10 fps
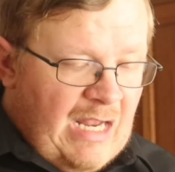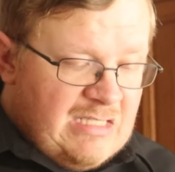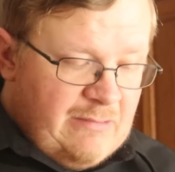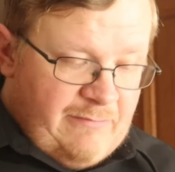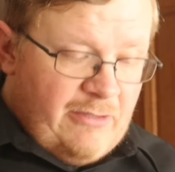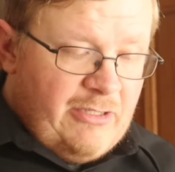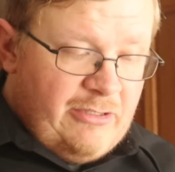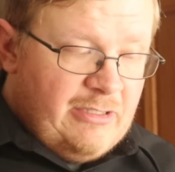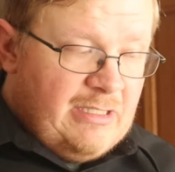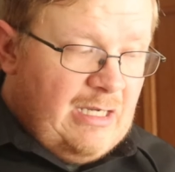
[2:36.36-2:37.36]
It's a very
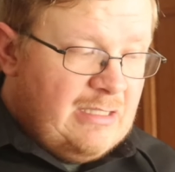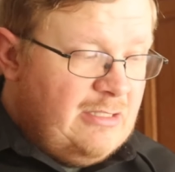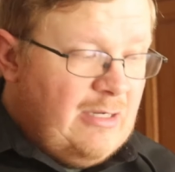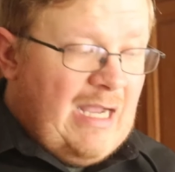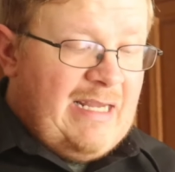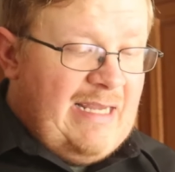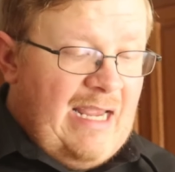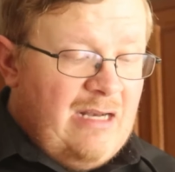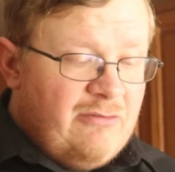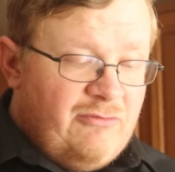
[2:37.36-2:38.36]
good cocktail. I
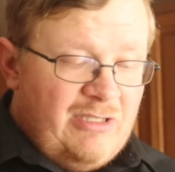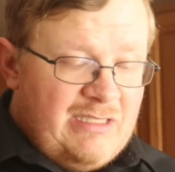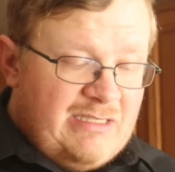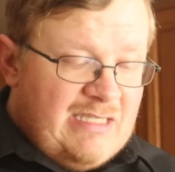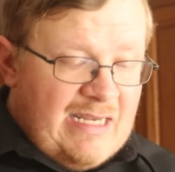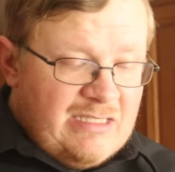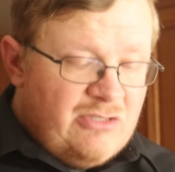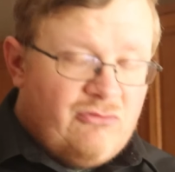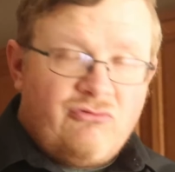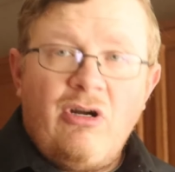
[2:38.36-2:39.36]
can't really
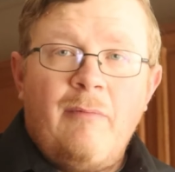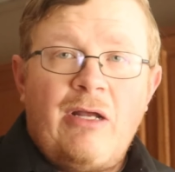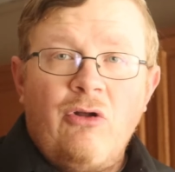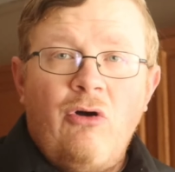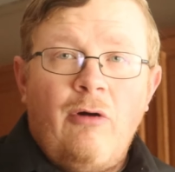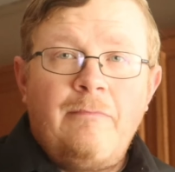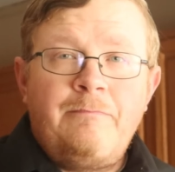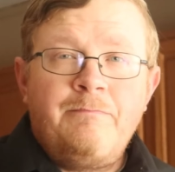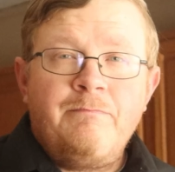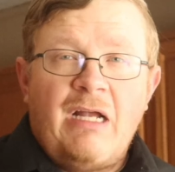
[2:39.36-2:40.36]
taste the rum at all.
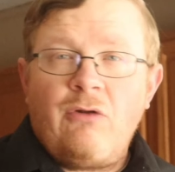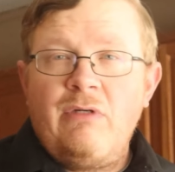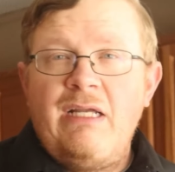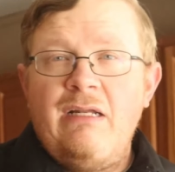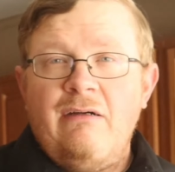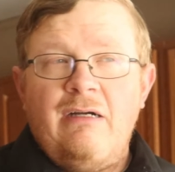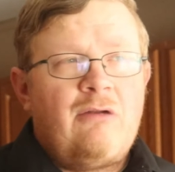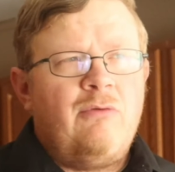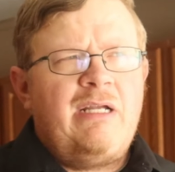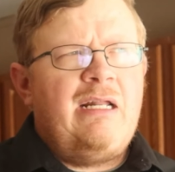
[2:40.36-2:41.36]
I don't get a